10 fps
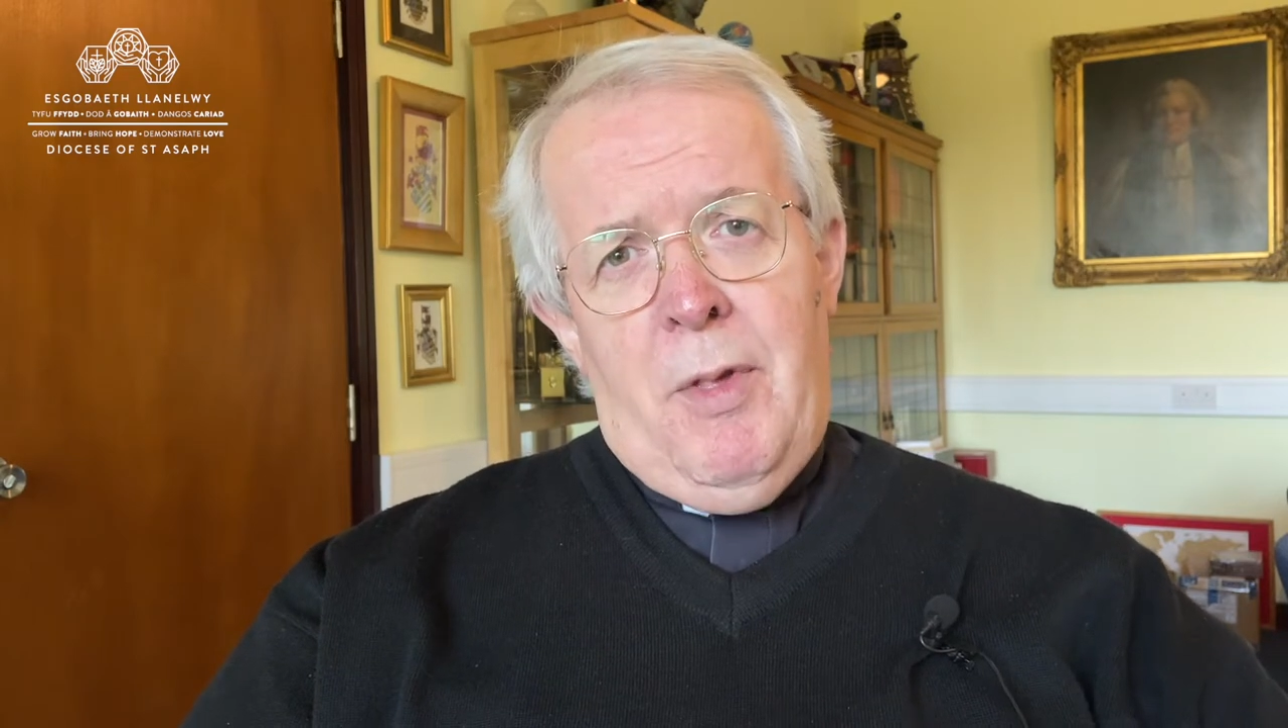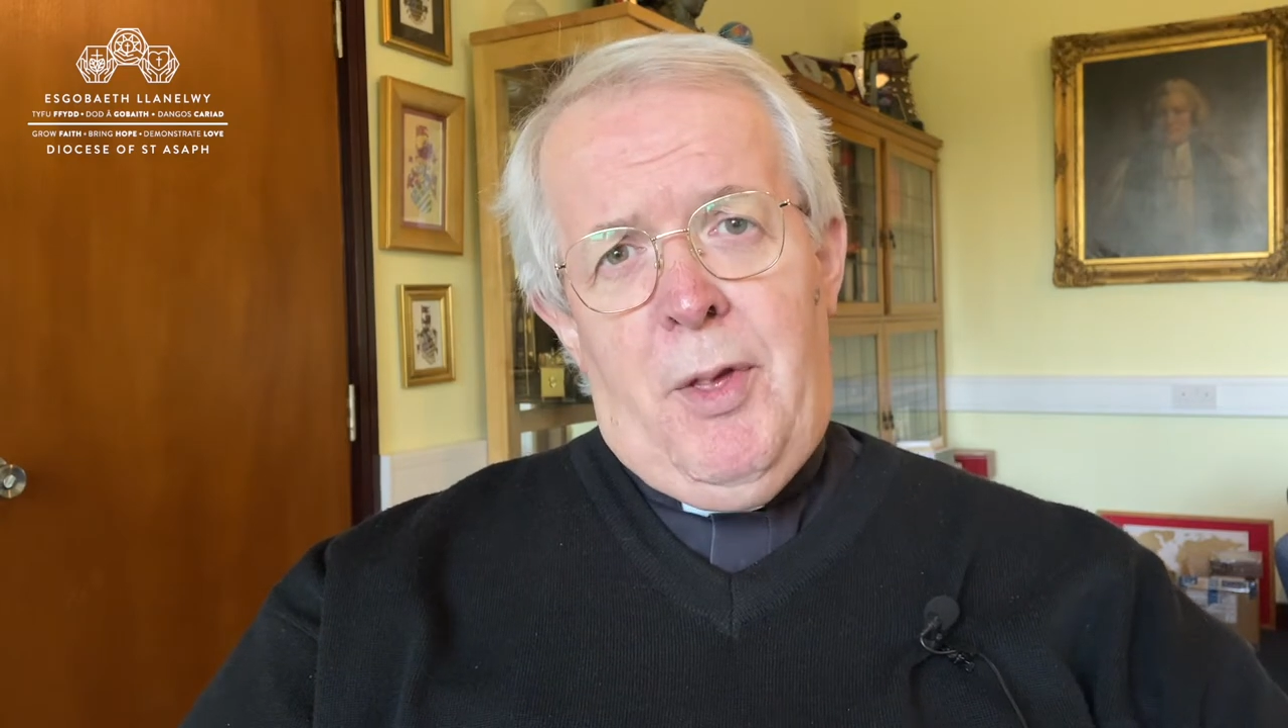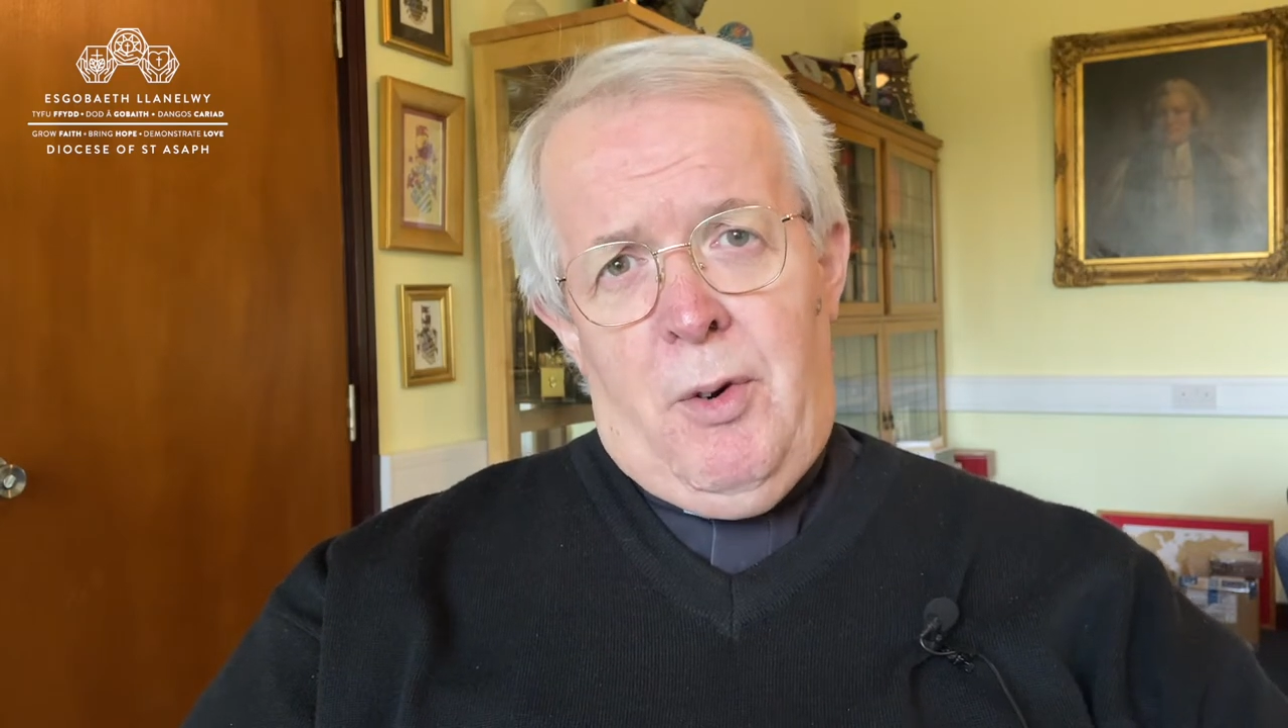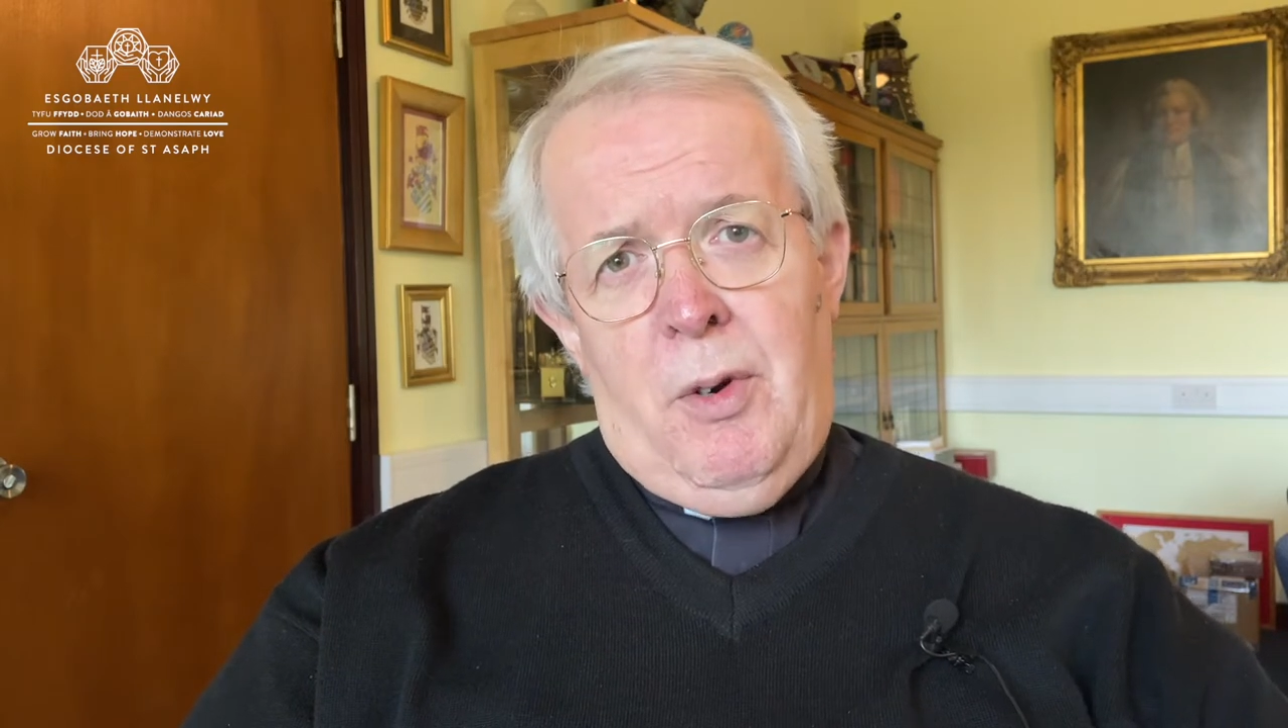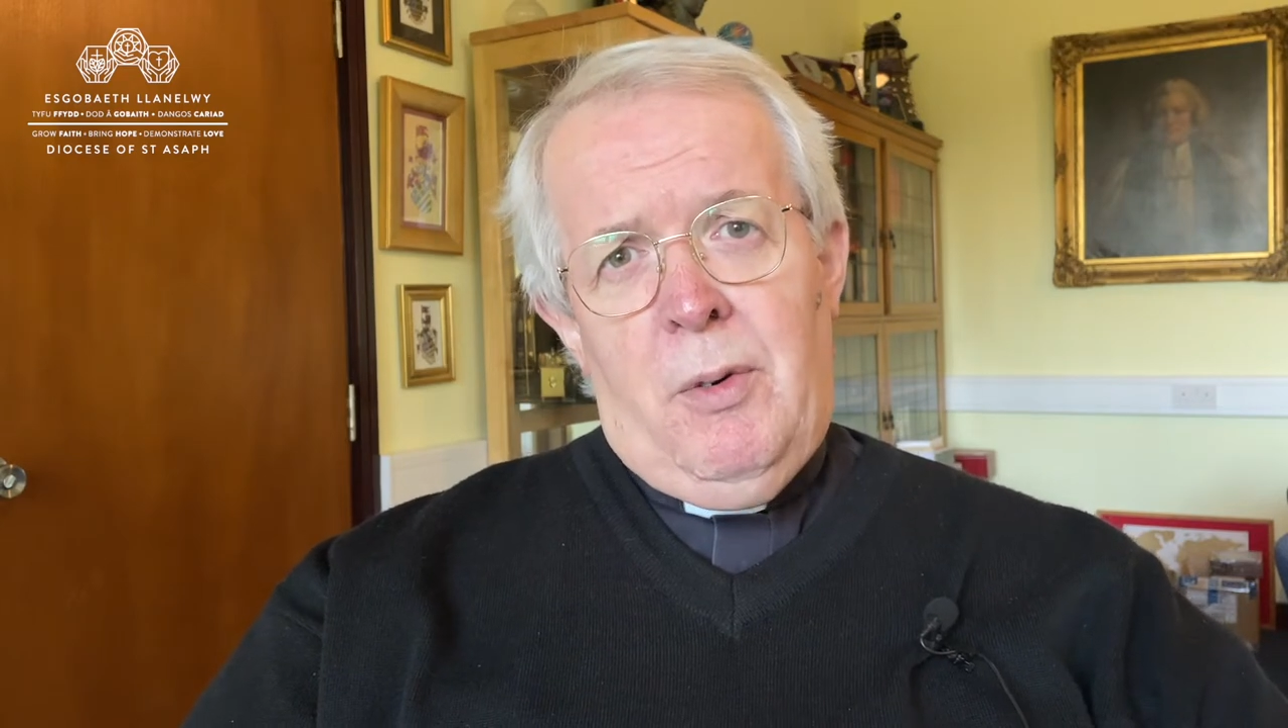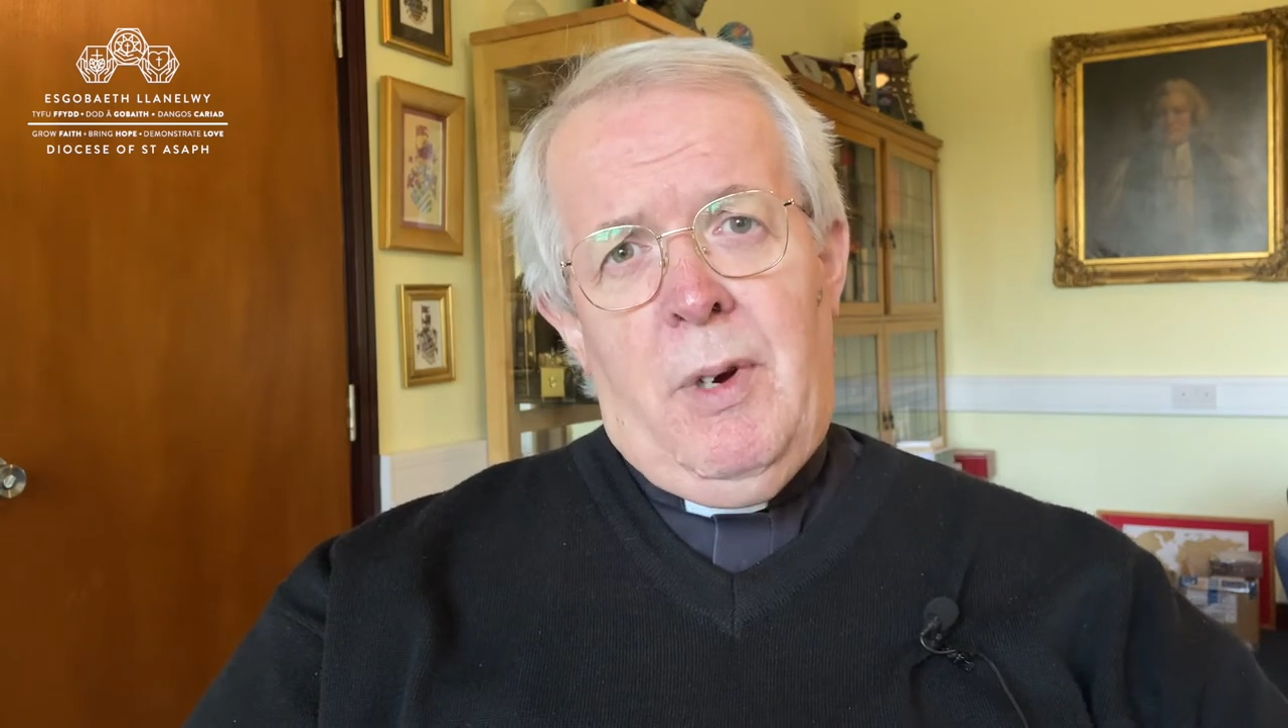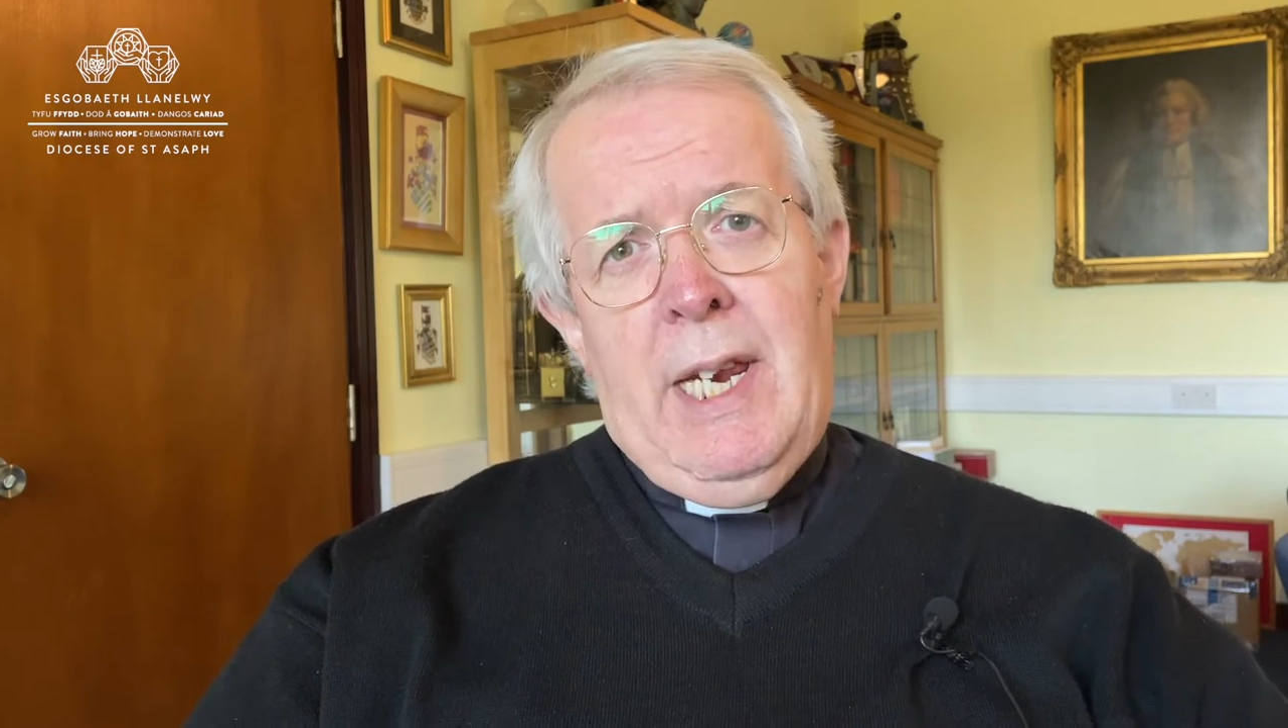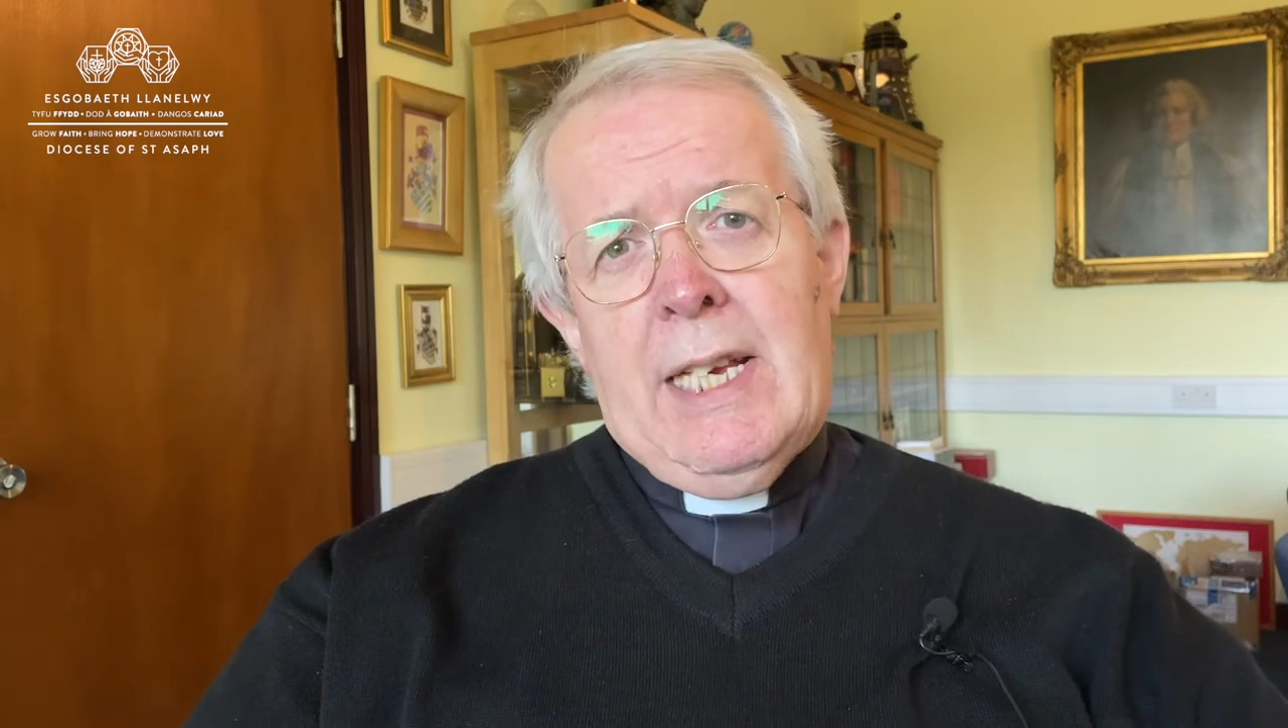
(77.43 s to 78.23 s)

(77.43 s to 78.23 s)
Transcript: through an